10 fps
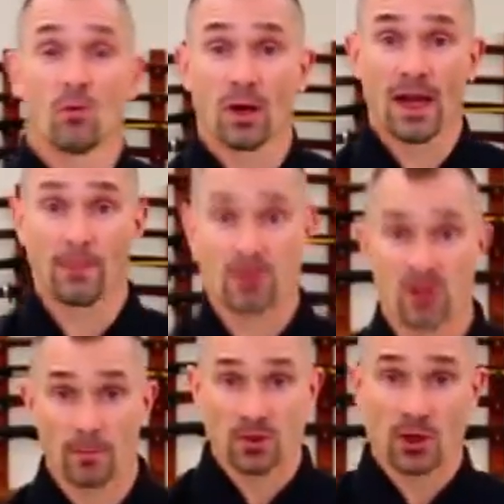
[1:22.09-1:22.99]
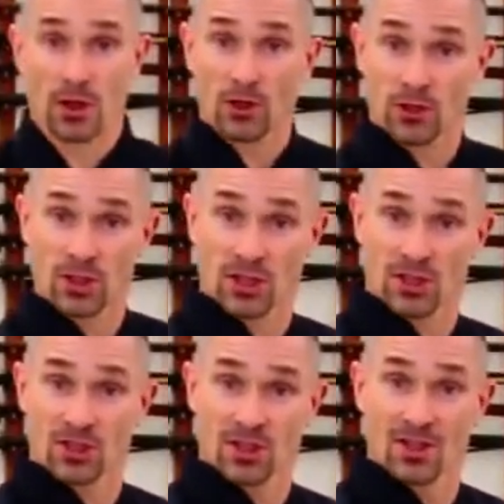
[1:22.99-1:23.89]
What happens upstairs
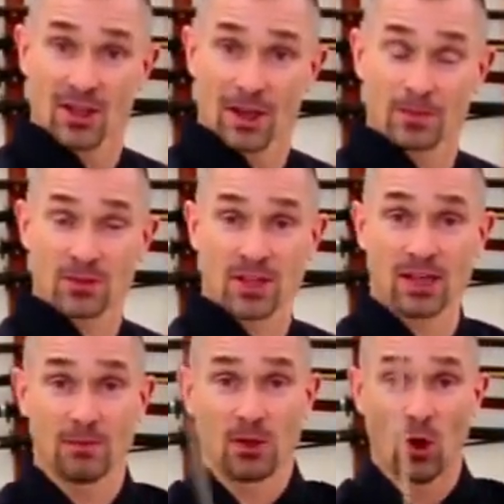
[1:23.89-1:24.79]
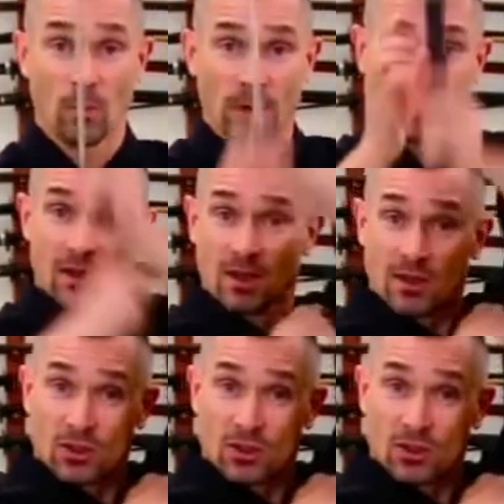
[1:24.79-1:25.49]
is the hips tend to be open,